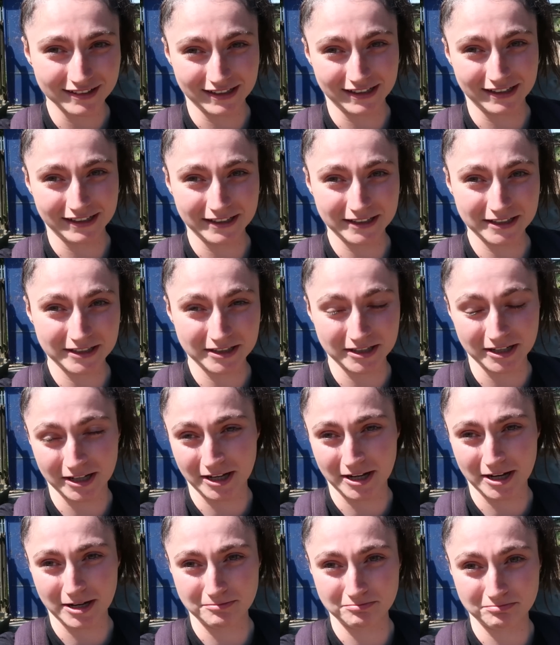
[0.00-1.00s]
Like,
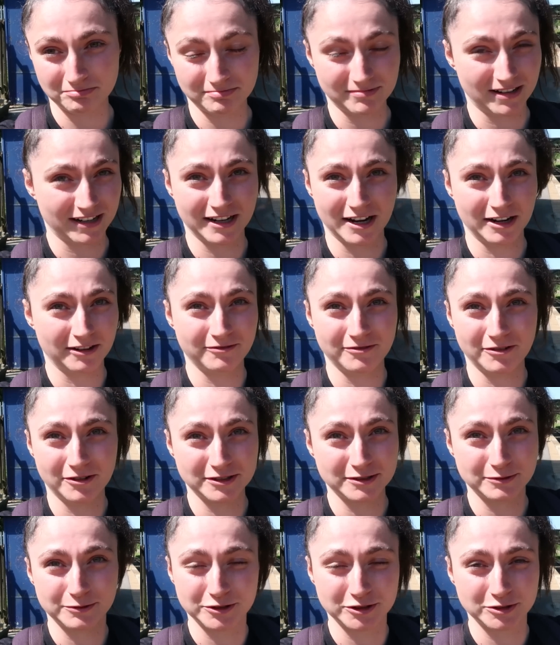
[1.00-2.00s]
I kind of
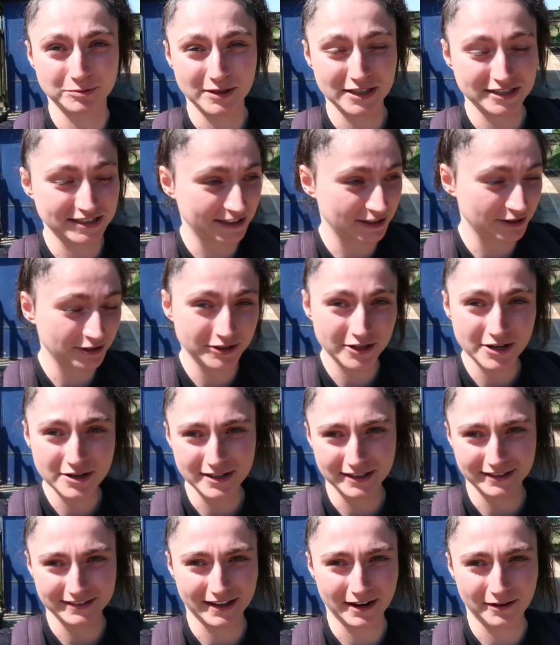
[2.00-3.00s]
thought it would just be a single
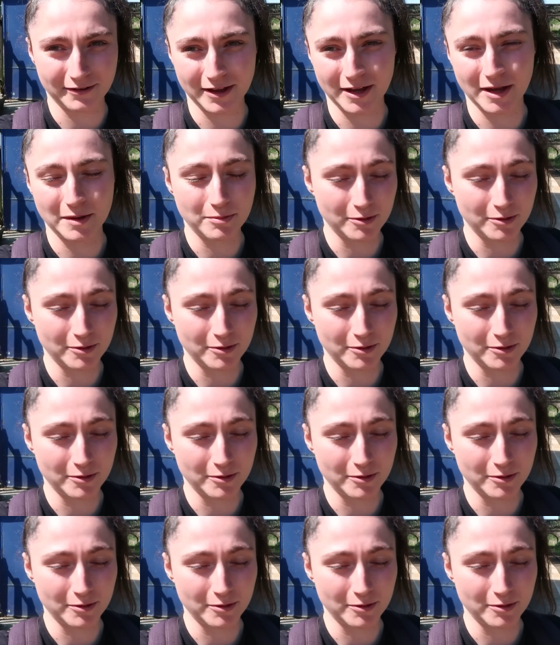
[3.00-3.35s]
unit down here,